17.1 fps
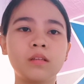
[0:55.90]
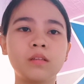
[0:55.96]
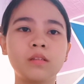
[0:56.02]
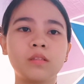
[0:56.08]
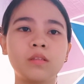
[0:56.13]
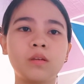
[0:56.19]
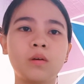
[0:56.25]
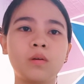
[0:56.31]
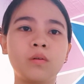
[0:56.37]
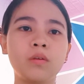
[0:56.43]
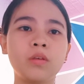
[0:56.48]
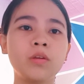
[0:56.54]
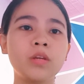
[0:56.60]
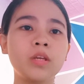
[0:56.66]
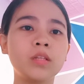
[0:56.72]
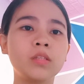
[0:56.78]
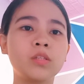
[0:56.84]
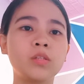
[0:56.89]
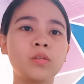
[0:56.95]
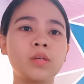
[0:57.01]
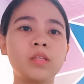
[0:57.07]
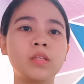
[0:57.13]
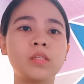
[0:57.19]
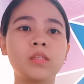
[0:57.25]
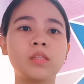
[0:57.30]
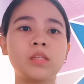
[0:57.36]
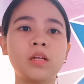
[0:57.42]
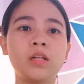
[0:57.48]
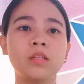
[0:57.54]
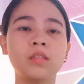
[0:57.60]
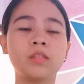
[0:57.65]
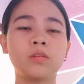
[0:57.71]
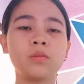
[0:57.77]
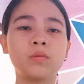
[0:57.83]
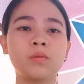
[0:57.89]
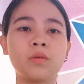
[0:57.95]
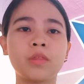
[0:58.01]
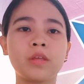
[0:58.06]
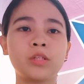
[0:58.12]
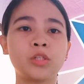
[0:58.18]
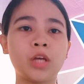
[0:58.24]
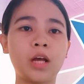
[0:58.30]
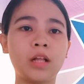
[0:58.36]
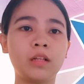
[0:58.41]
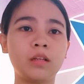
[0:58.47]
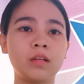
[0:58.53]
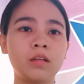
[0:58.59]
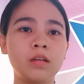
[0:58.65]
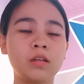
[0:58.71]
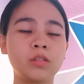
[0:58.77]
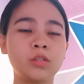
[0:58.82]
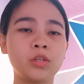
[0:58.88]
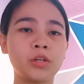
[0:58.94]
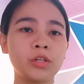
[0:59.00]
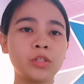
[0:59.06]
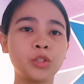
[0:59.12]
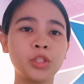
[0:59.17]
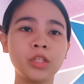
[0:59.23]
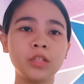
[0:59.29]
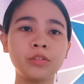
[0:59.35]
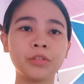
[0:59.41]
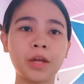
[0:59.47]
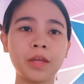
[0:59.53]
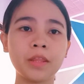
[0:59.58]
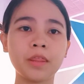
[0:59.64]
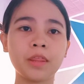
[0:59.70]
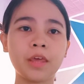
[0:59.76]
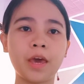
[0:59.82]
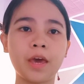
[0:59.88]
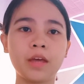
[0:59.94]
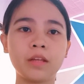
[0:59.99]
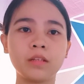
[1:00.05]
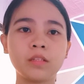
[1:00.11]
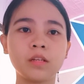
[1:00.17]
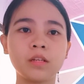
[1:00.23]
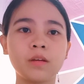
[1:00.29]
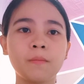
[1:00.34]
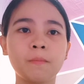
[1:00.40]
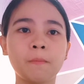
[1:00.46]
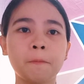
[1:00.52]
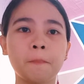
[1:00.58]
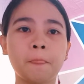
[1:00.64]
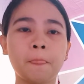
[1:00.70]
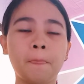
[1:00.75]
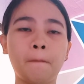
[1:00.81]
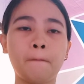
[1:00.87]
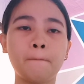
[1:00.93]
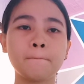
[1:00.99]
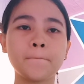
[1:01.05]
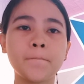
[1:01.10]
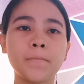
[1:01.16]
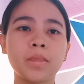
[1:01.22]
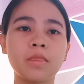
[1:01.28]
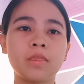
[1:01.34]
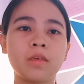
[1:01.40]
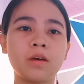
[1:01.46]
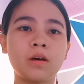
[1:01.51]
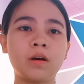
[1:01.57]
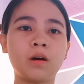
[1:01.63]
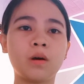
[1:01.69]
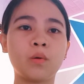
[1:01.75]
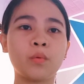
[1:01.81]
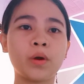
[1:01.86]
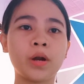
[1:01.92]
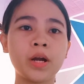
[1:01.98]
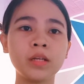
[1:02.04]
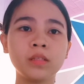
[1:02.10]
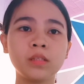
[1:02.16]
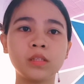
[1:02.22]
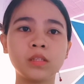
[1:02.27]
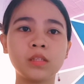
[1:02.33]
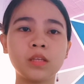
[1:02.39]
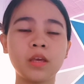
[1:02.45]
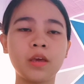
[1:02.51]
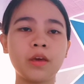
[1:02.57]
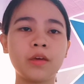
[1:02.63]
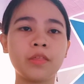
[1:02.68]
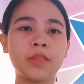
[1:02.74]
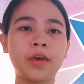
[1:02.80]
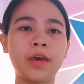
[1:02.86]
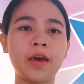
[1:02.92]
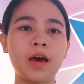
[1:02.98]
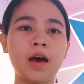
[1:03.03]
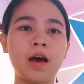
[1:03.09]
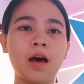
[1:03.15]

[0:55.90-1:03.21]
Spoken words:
So you need to instill to your children that the words and the